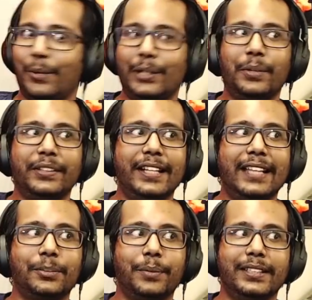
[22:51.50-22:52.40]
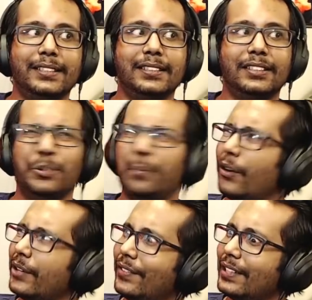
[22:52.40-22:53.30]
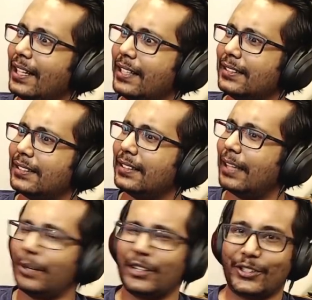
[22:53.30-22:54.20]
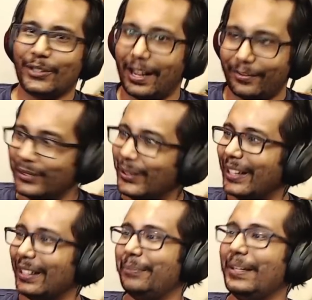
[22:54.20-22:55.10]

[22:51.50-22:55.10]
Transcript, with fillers: I wonder what the next one is. Tomorrow Never Dies? I'm not sure. I have to look it